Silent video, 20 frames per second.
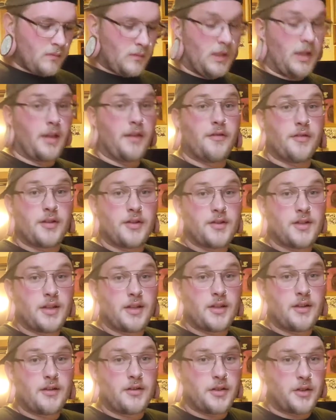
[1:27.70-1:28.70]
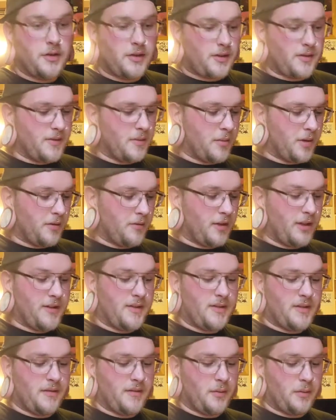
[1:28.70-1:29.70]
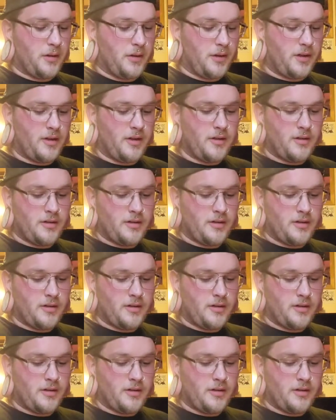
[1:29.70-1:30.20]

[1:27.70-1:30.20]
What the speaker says: Now, the first thing you'll notice about a Right Stuff order